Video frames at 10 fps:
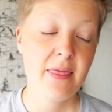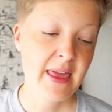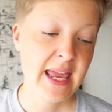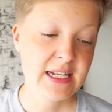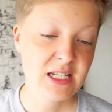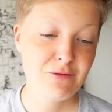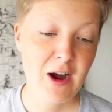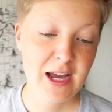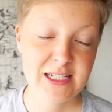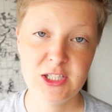they
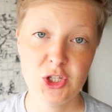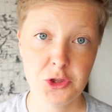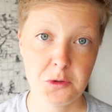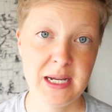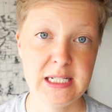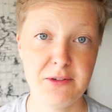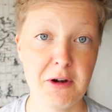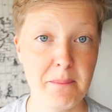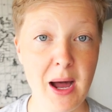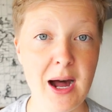divide it into three
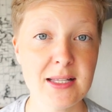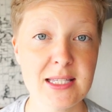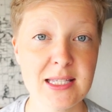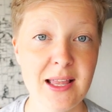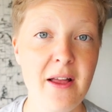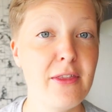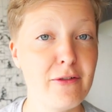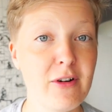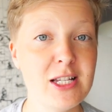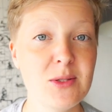different parts the
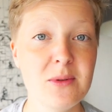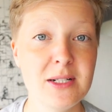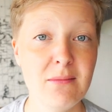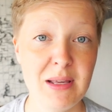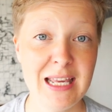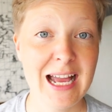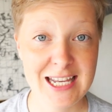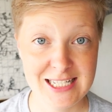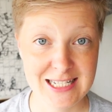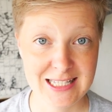first one being
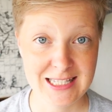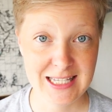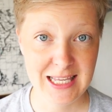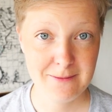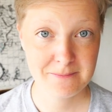identity.